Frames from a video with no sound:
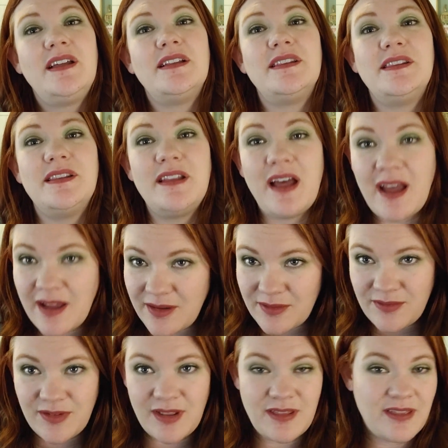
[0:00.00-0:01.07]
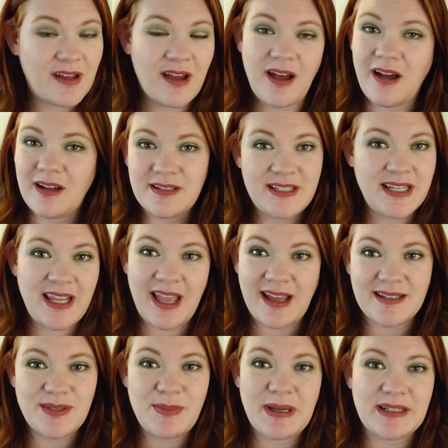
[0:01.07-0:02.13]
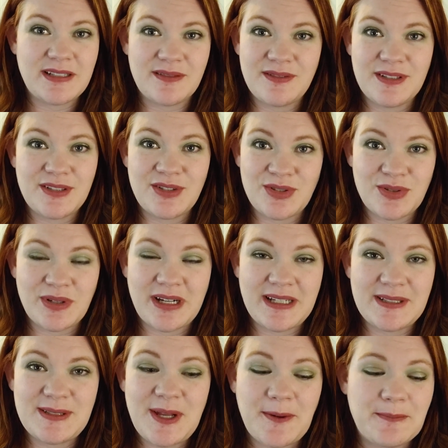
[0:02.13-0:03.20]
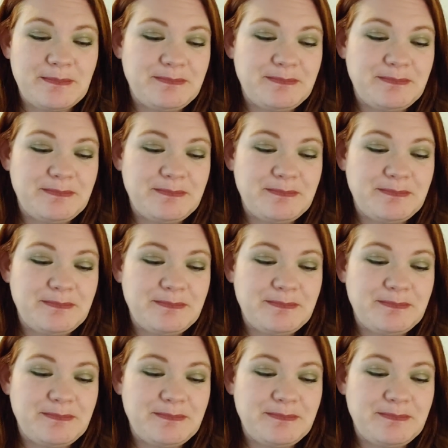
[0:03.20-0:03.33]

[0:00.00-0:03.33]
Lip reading: the haunting aspect of this story. So